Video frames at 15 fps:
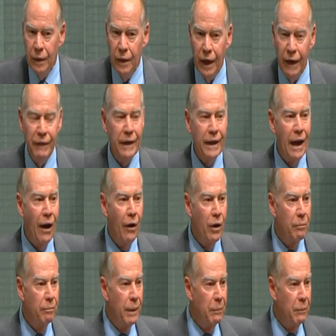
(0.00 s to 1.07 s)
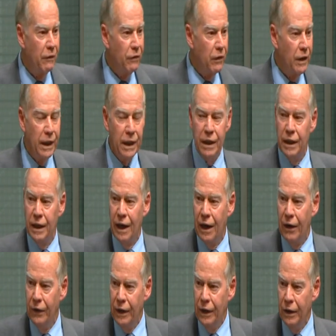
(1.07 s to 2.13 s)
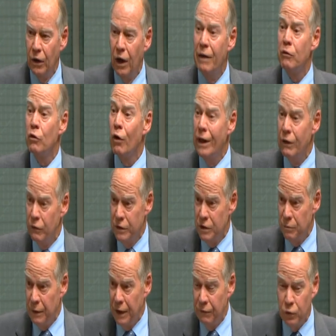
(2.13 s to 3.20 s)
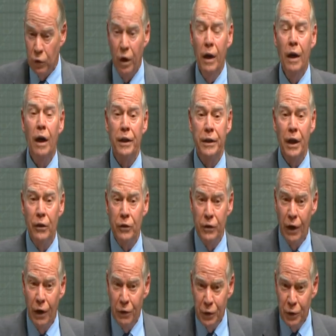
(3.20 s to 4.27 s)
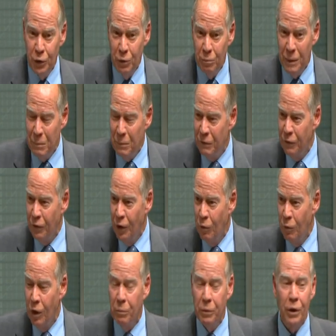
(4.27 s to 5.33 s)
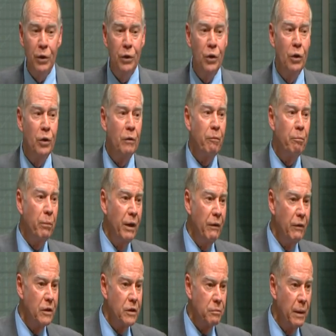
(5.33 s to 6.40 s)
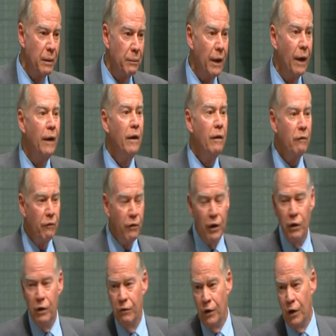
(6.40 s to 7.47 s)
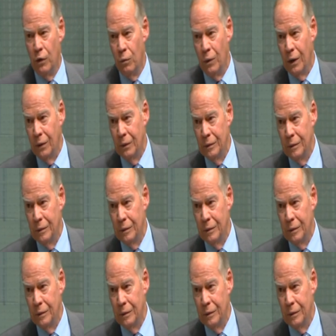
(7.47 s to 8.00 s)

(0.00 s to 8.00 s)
and the current member for Lingiari, I have great respect for. I don't know the new member very well, but I knew the previous member very, very well.